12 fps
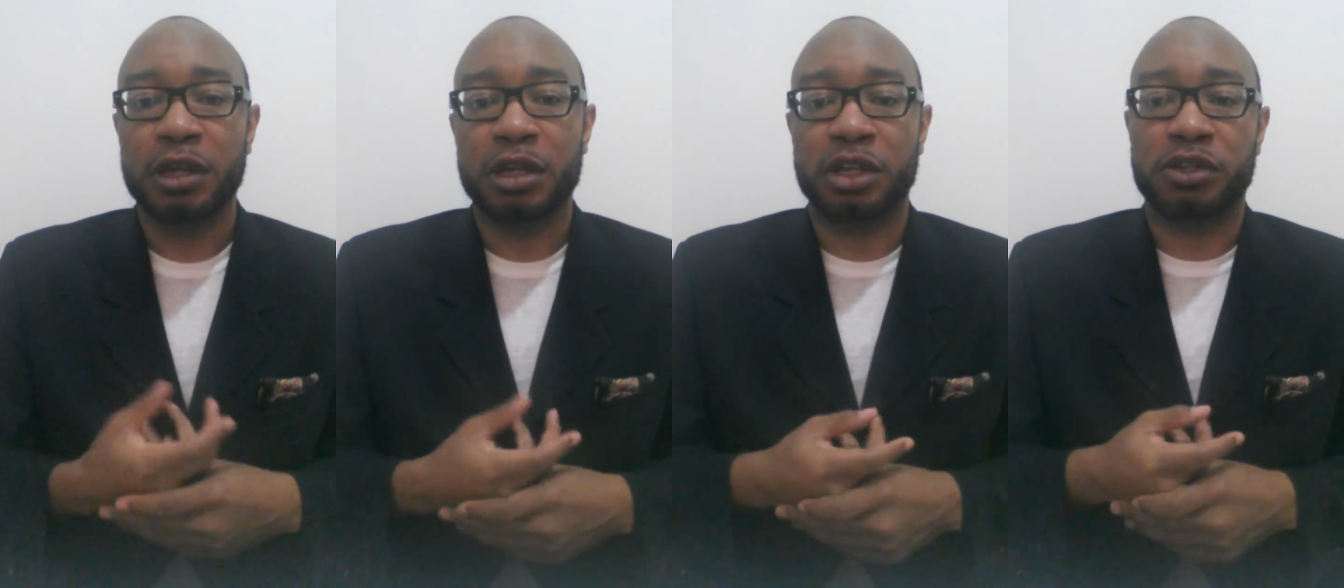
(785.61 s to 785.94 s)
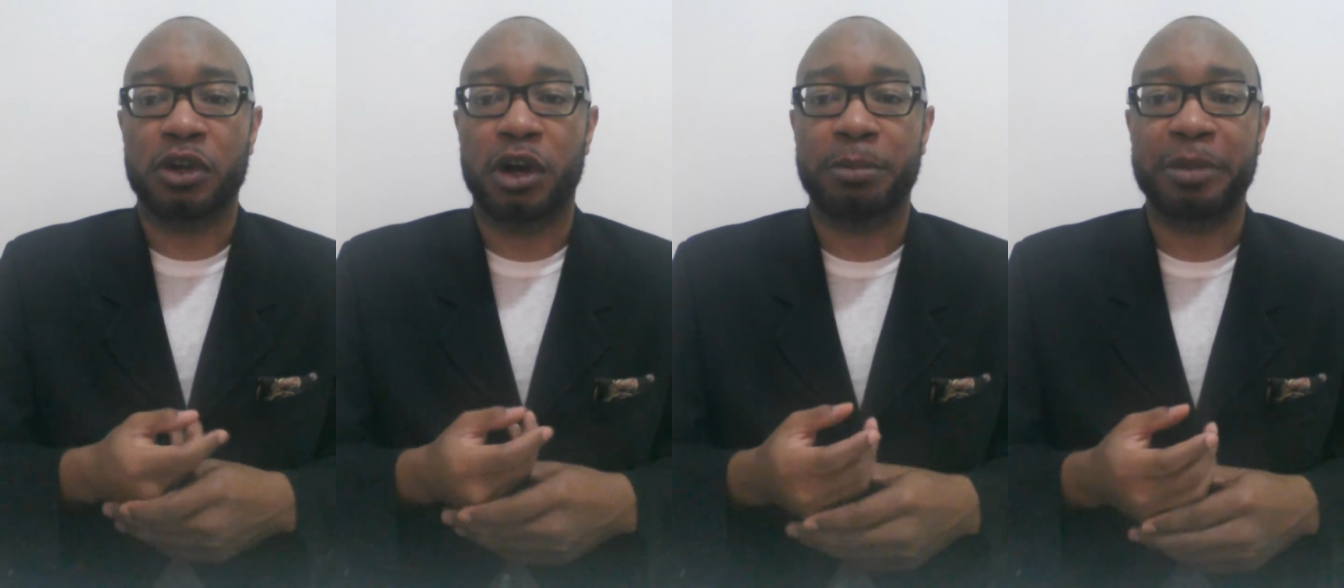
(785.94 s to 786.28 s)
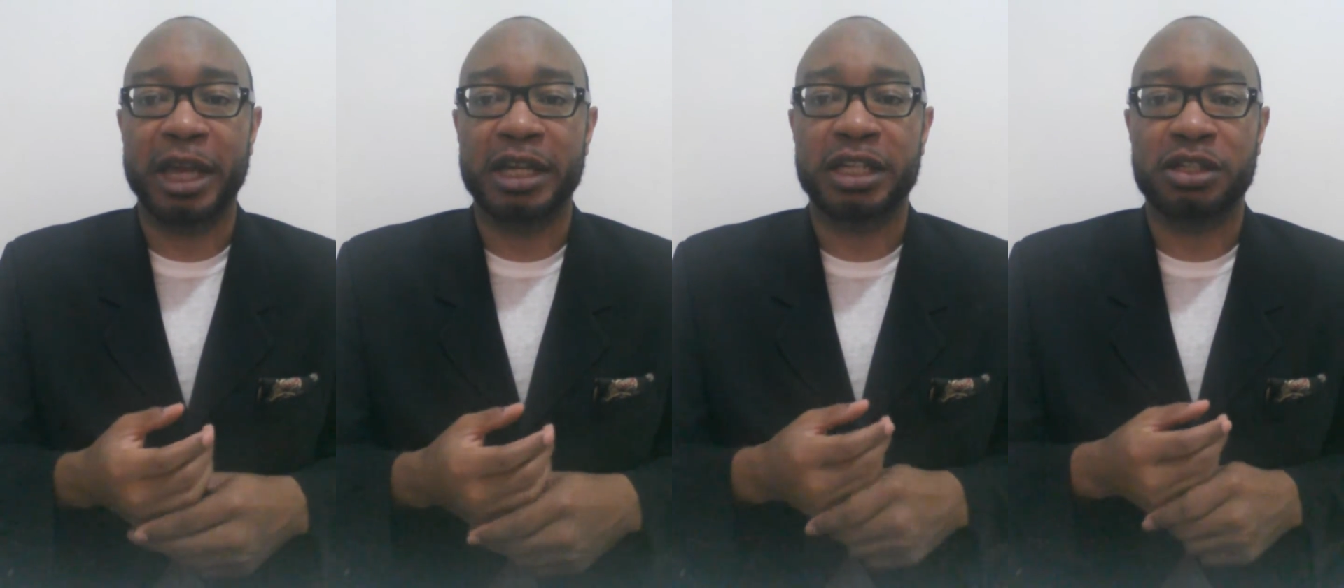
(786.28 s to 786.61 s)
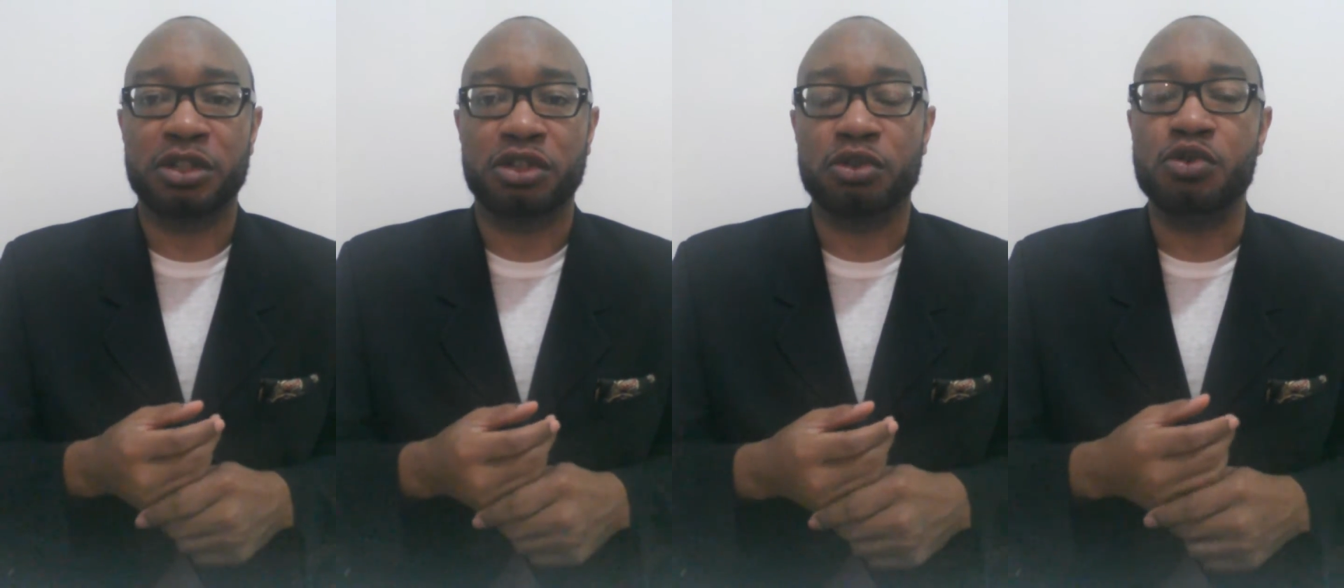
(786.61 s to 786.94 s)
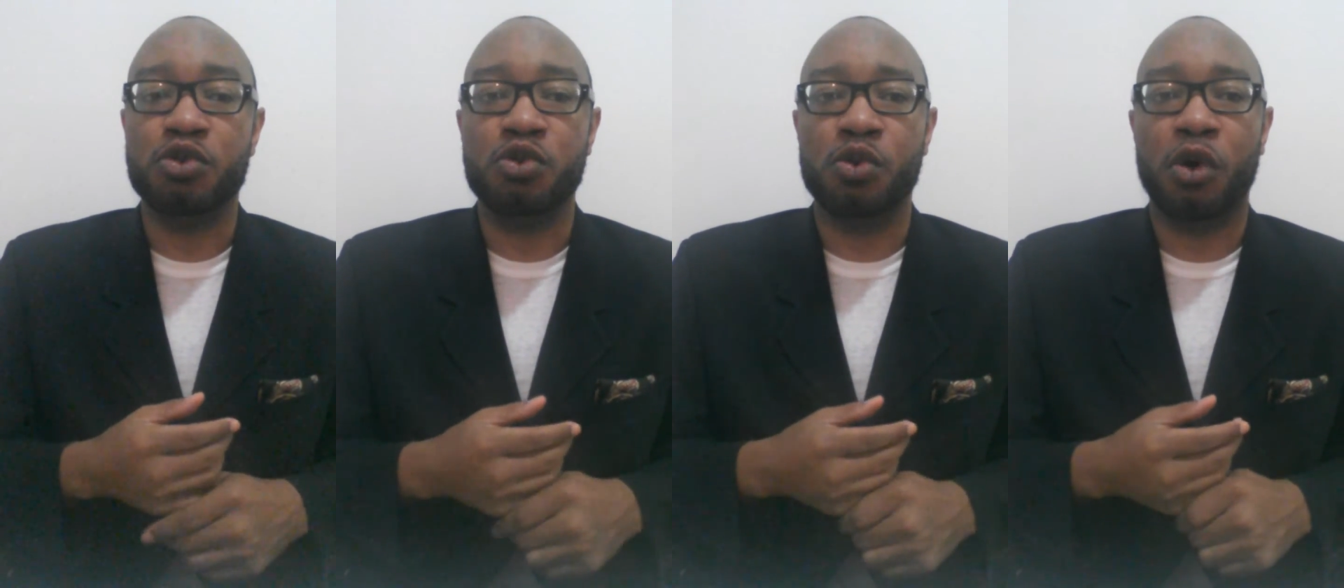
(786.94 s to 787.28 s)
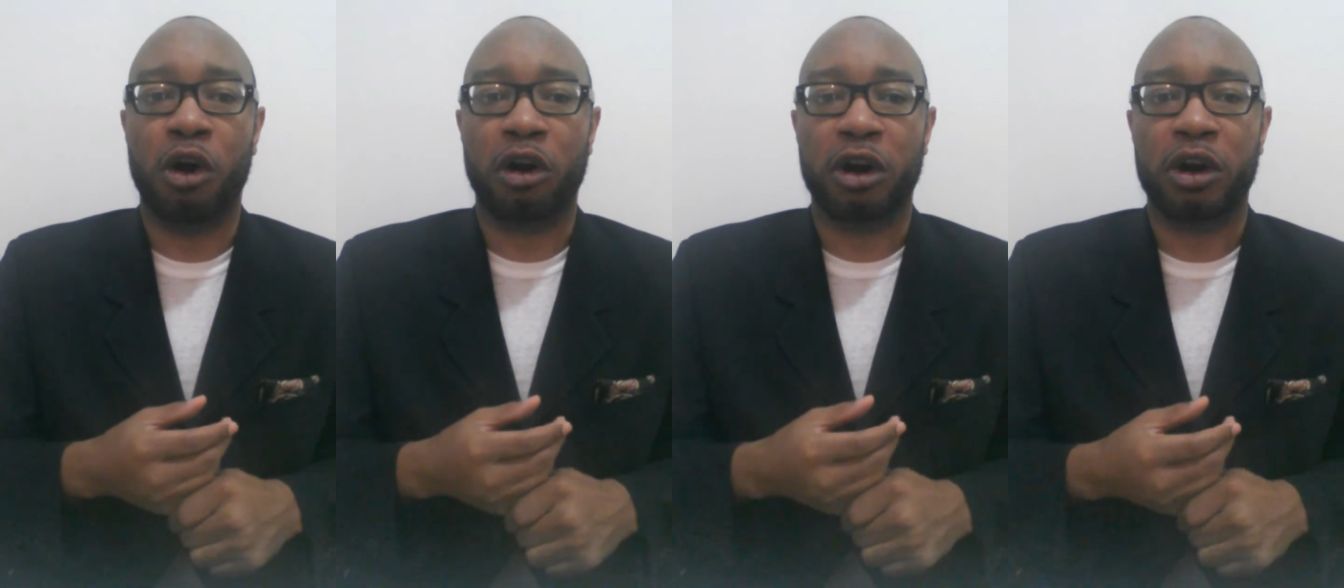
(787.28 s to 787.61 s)
You need to start paying attention to who
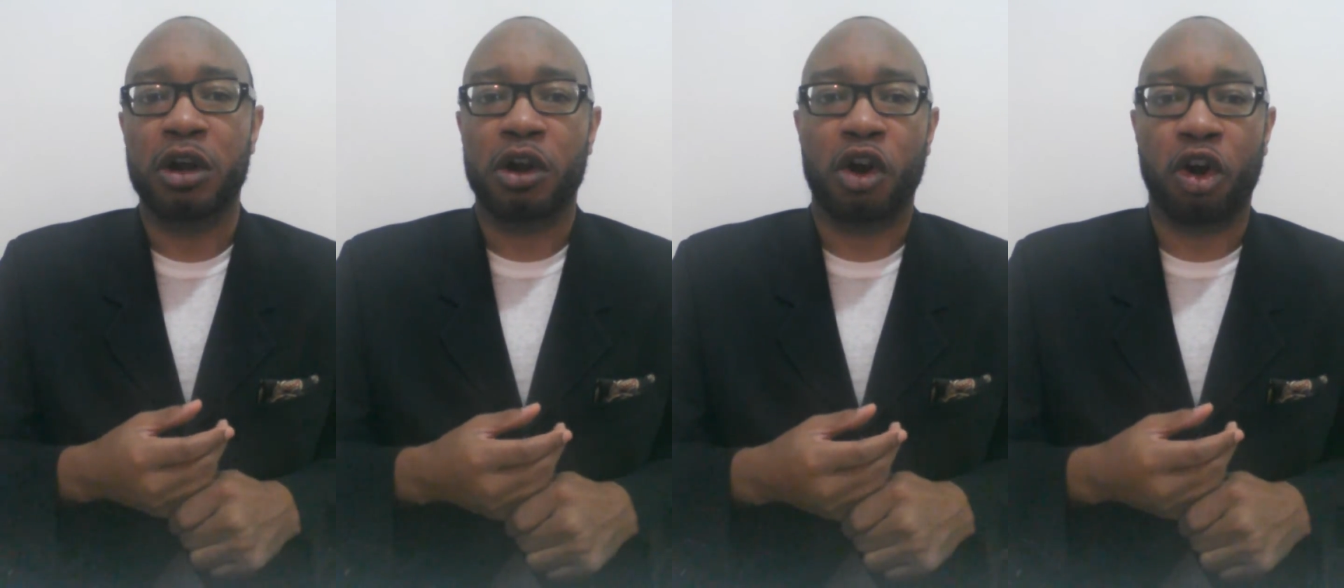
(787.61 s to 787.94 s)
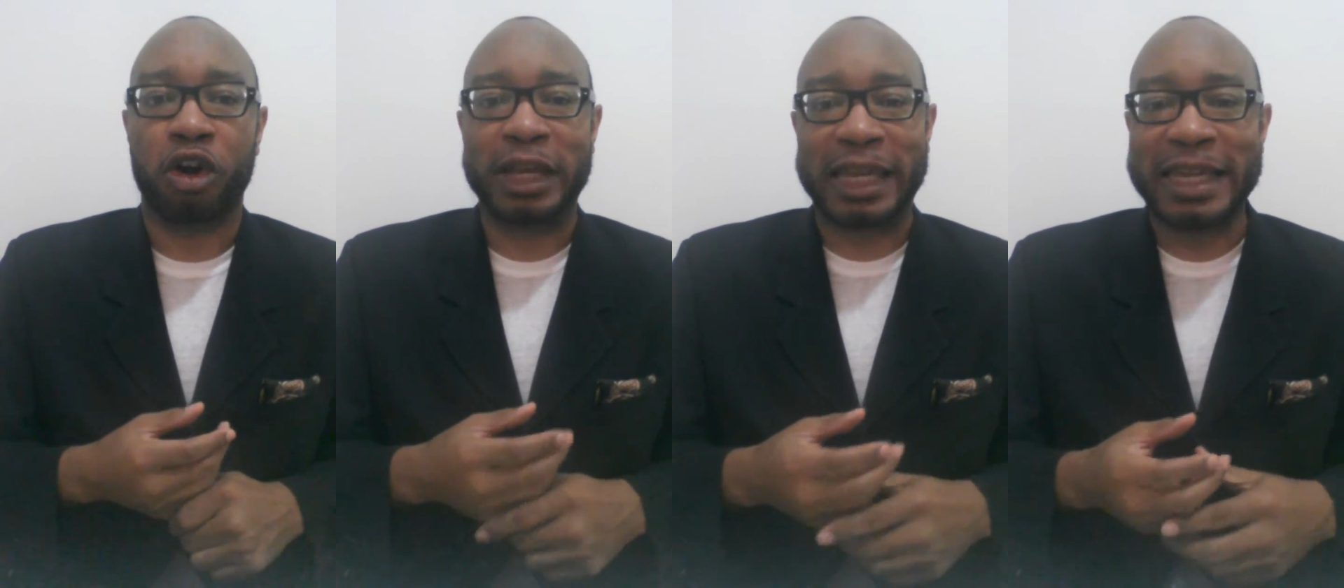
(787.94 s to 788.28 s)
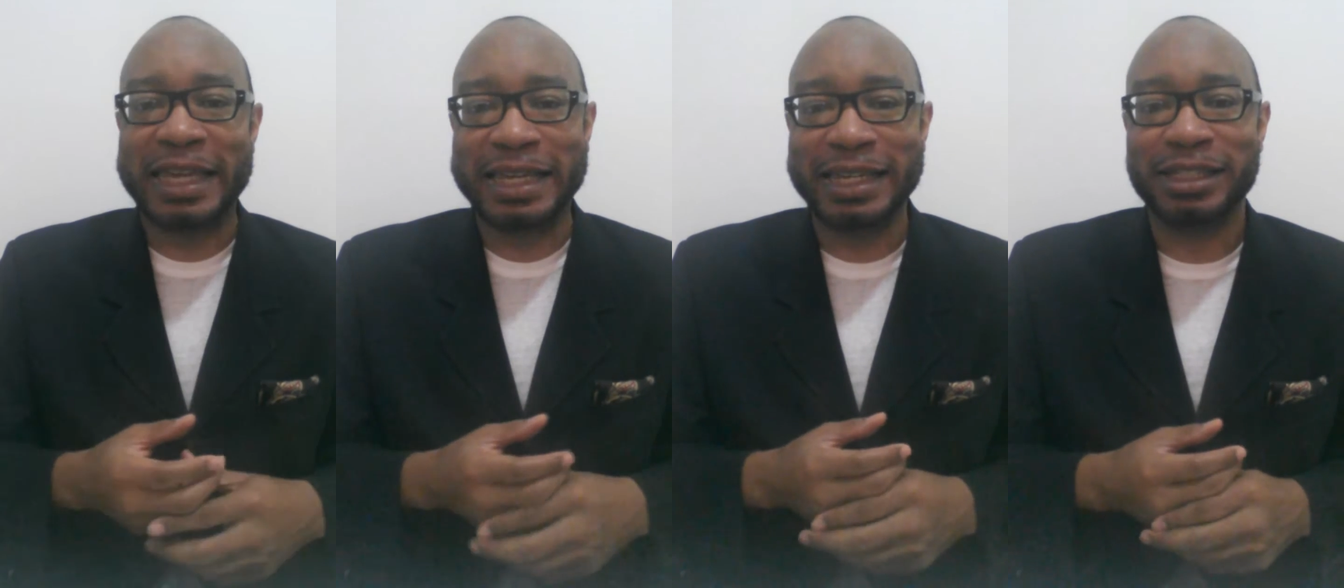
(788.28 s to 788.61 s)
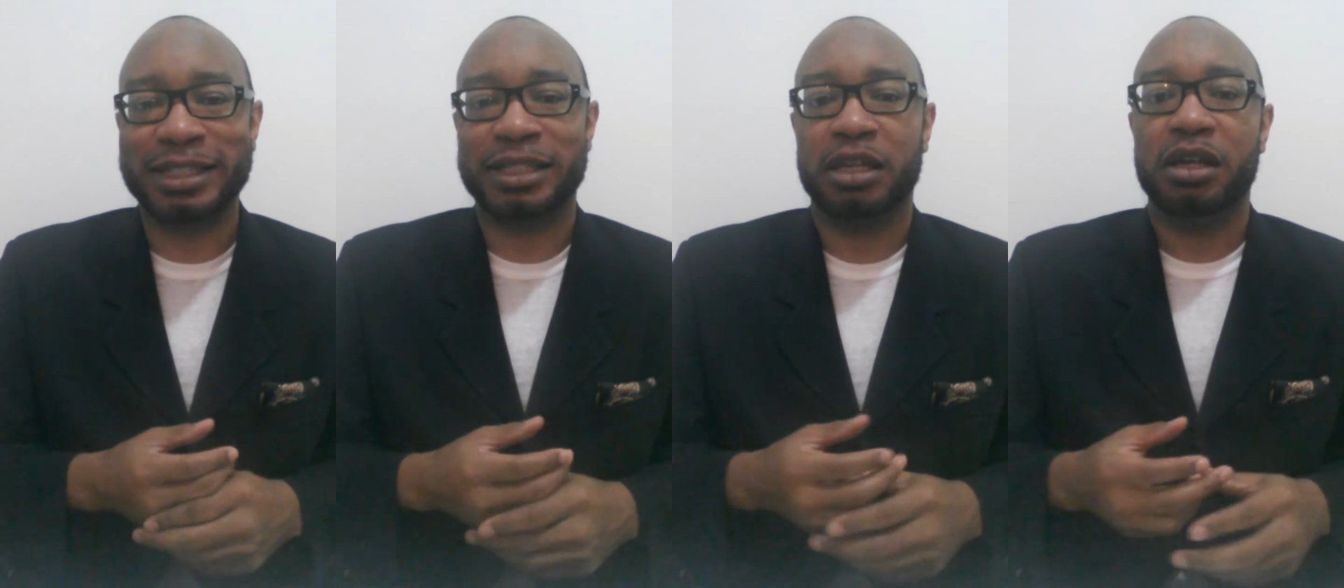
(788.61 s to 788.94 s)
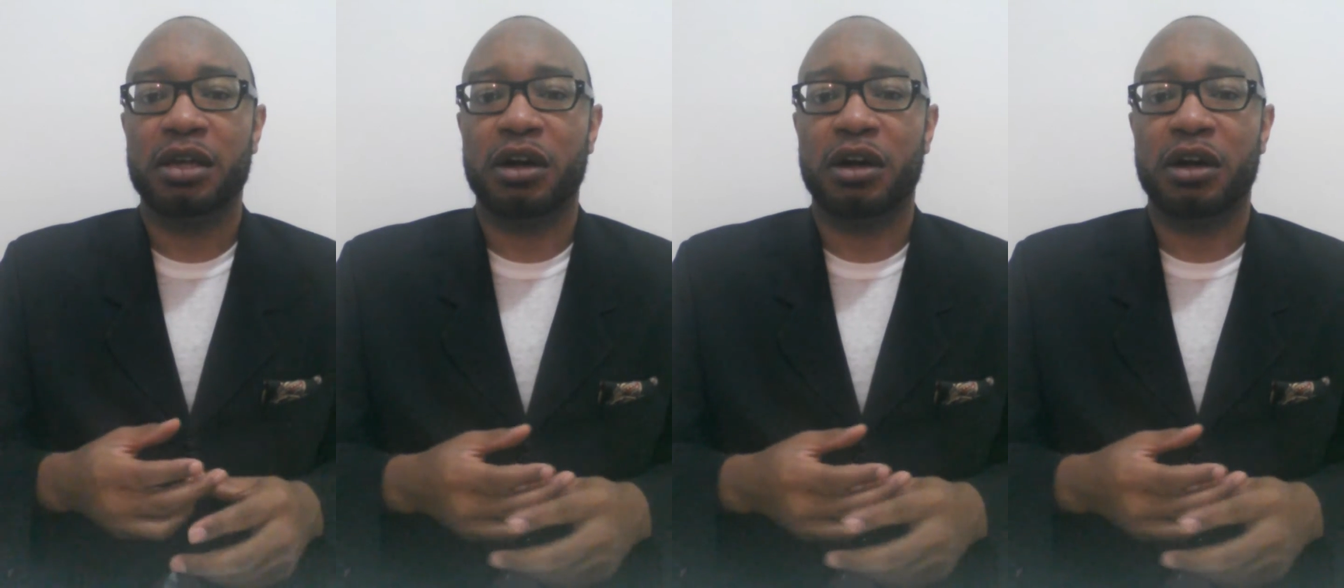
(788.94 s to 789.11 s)
are our leads